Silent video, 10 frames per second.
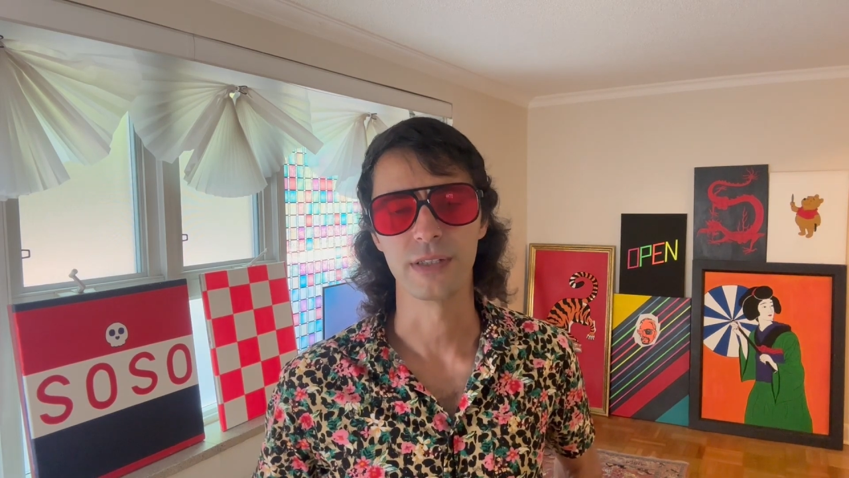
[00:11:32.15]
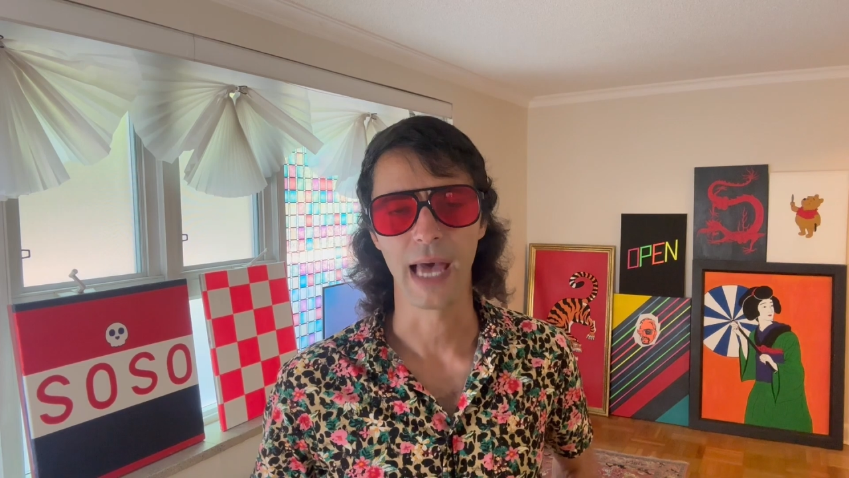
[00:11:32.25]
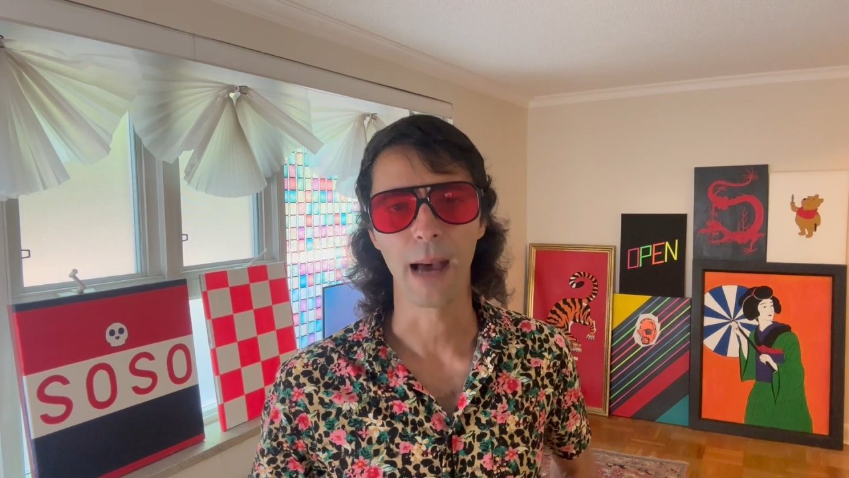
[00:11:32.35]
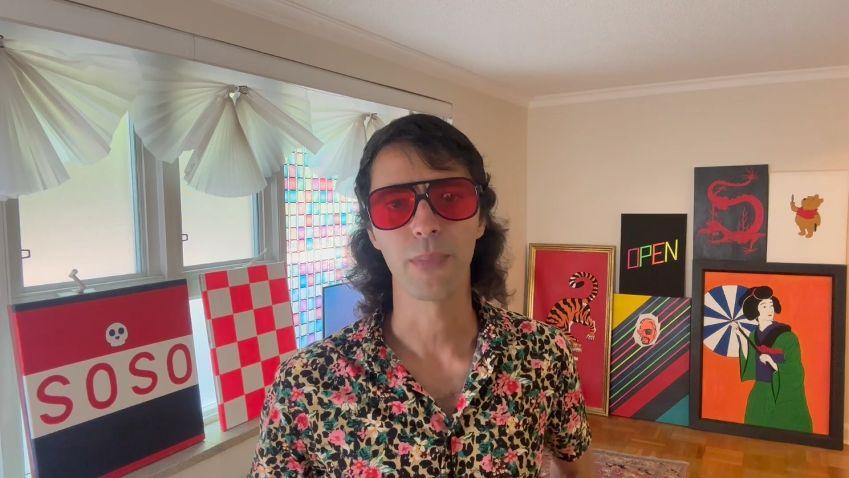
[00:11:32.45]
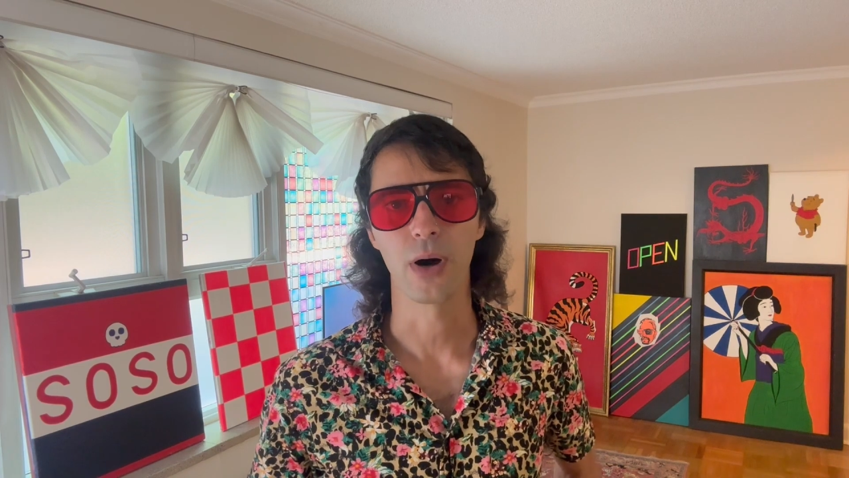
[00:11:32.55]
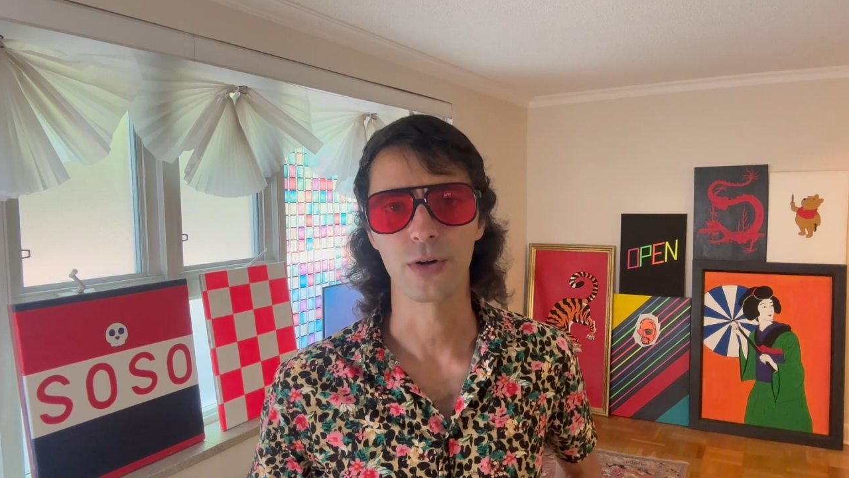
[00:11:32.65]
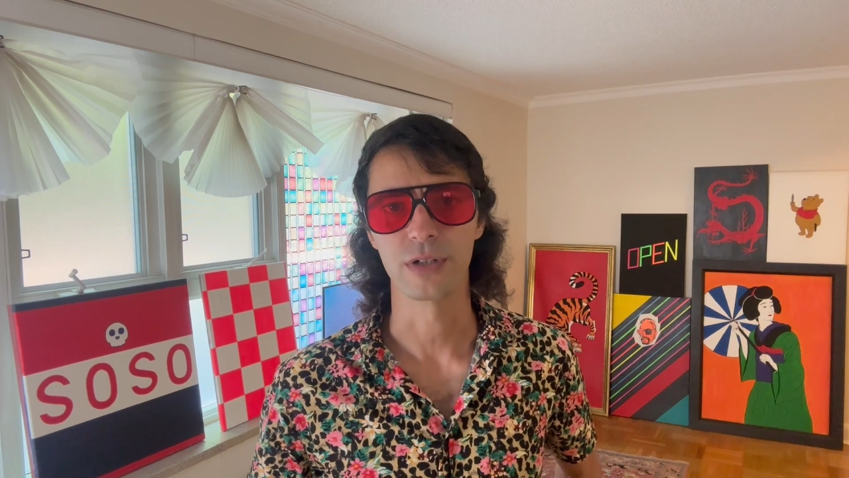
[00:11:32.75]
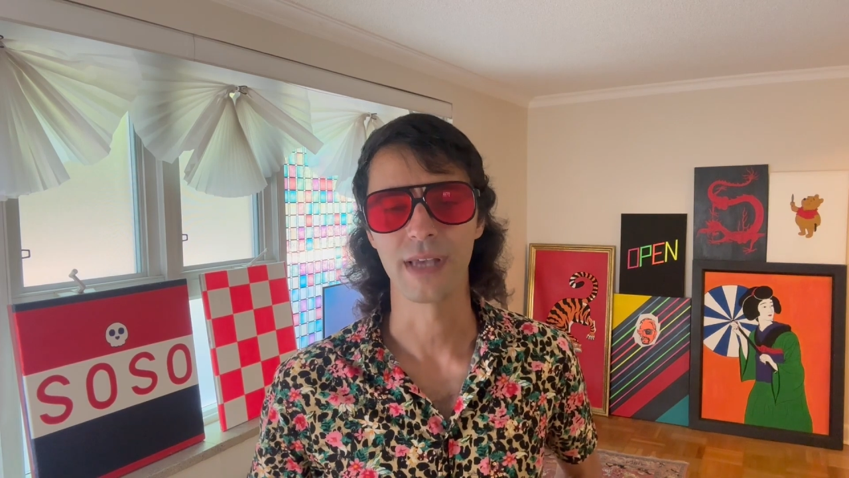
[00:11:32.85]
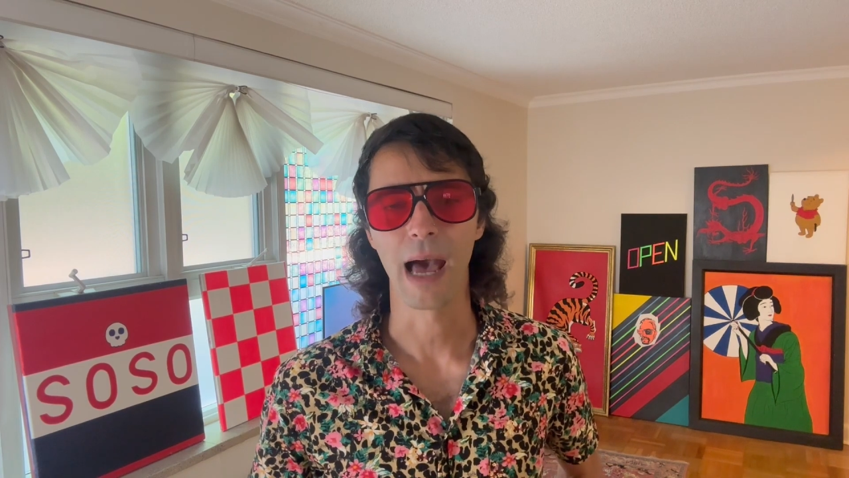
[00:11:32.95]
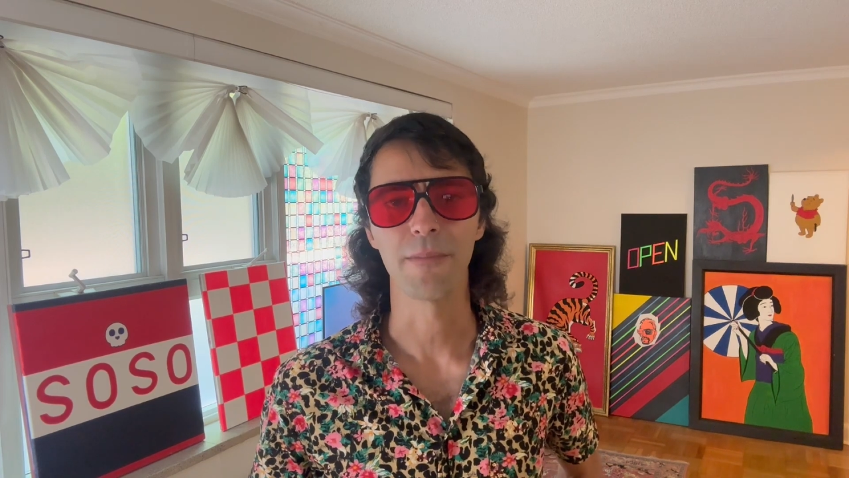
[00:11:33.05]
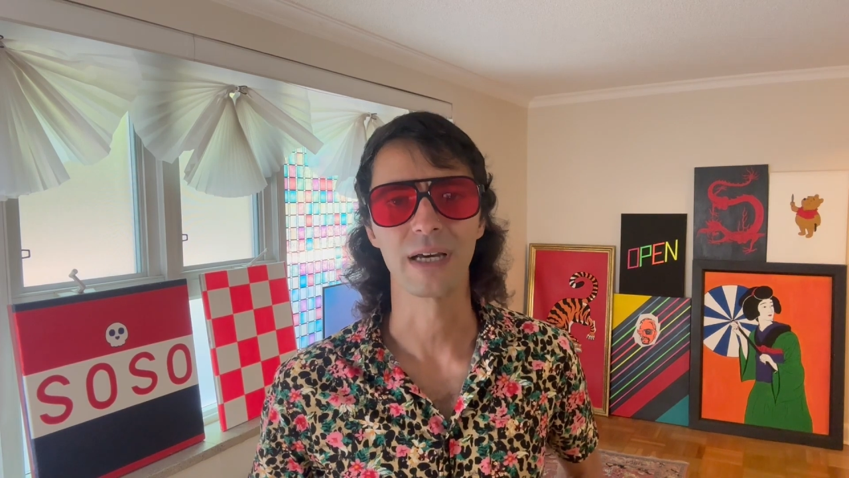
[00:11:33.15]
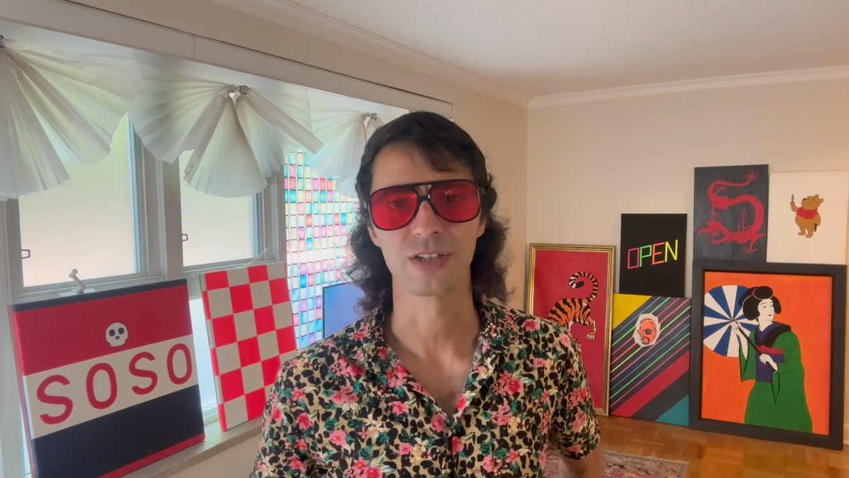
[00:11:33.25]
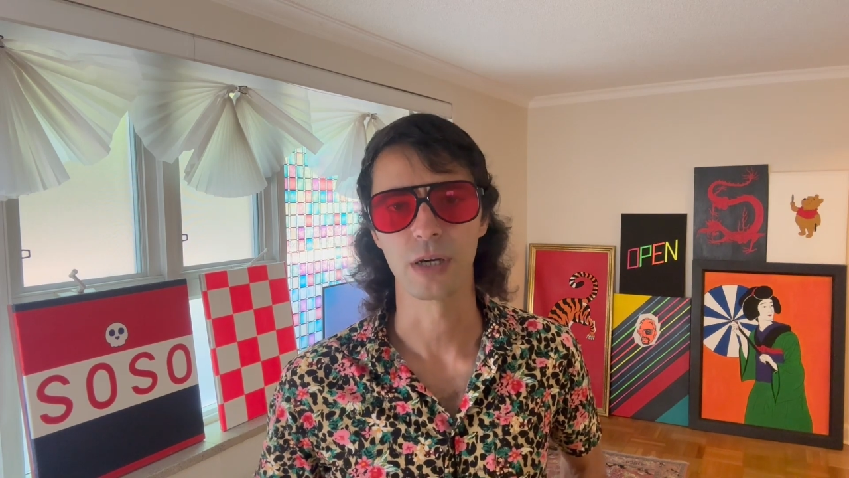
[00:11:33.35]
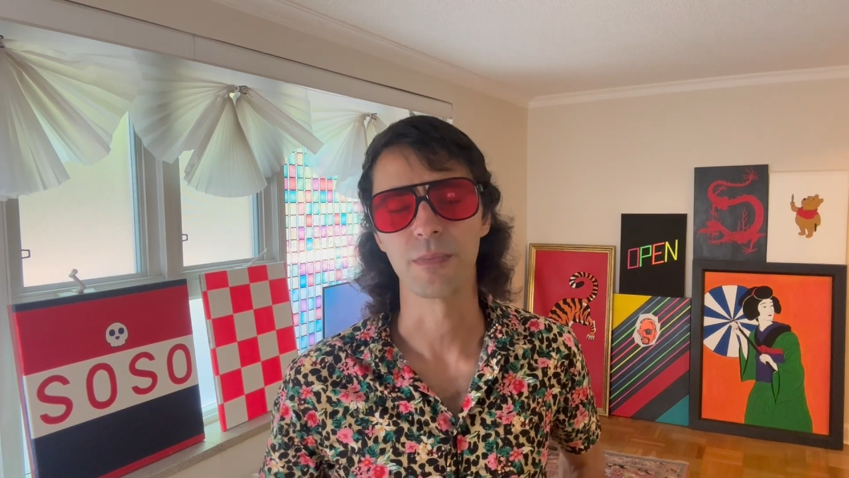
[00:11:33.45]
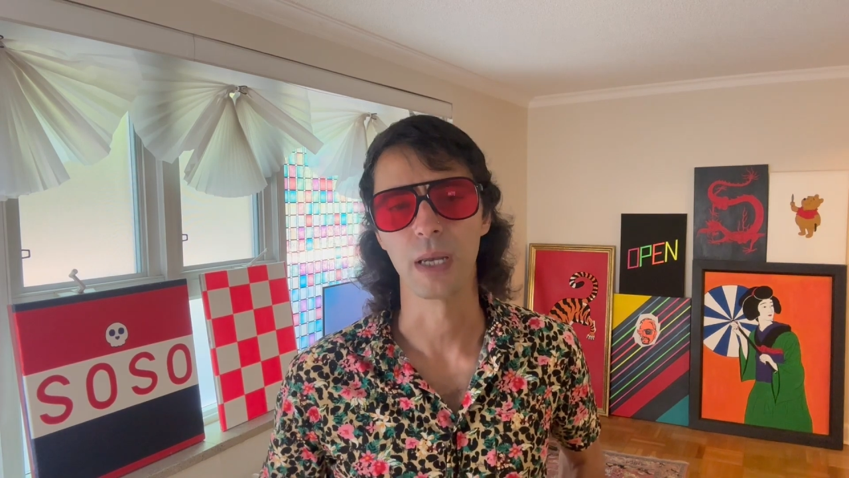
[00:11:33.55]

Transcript: tampon or a Tampax up